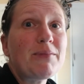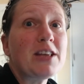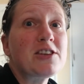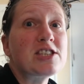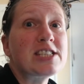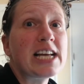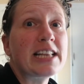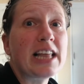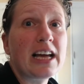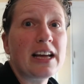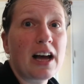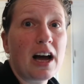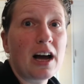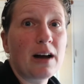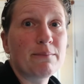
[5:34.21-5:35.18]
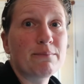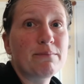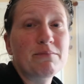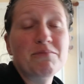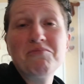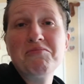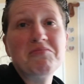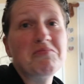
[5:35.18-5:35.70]
Just say that
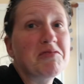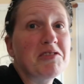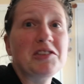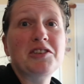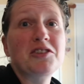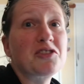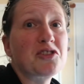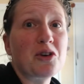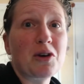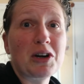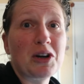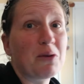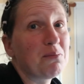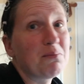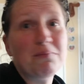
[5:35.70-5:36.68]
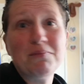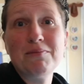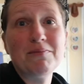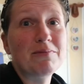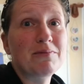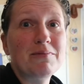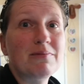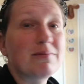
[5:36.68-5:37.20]
you saw it on
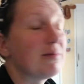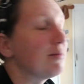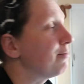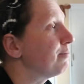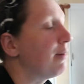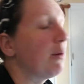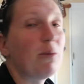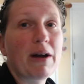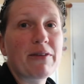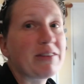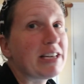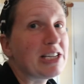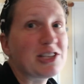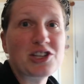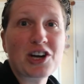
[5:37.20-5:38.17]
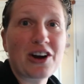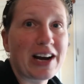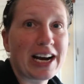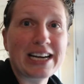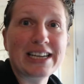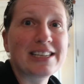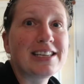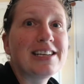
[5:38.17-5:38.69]
Mum Wife Teacher
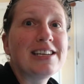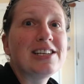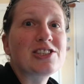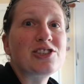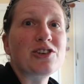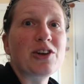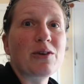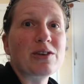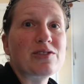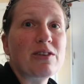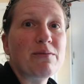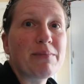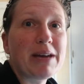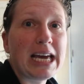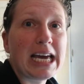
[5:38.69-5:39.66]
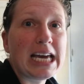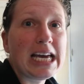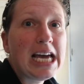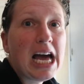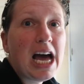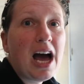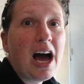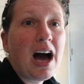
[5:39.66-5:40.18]
and she'll know it's from me.
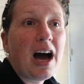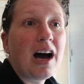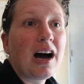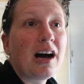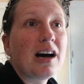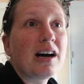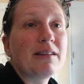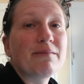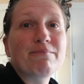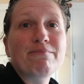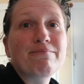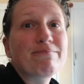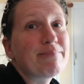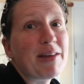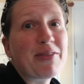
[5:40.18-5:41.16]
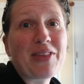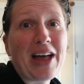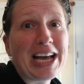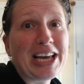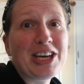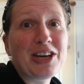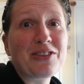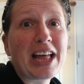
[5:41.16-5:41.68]
But
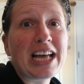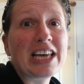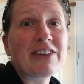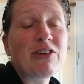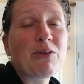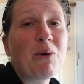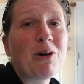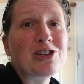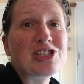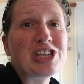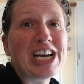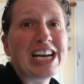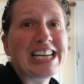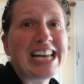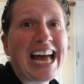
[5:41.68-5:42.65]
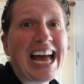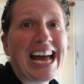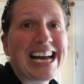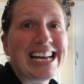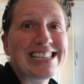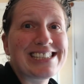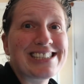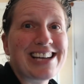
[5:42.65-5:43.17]
thank you for watching,
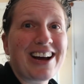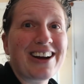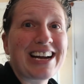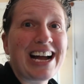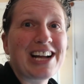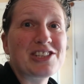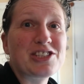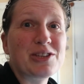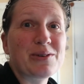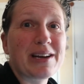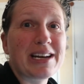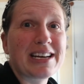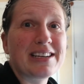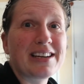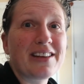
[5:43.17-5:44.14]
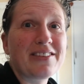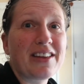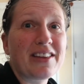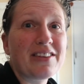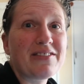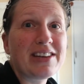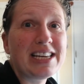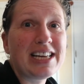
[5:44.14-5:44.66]
and I'll catch you in
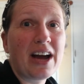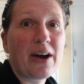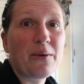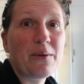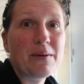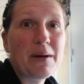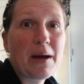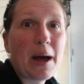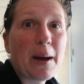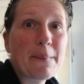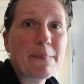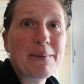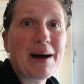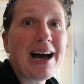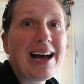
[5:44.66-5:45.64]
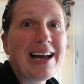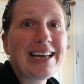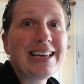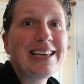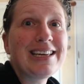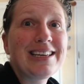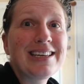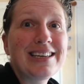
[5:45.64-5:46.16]
another video. Bye.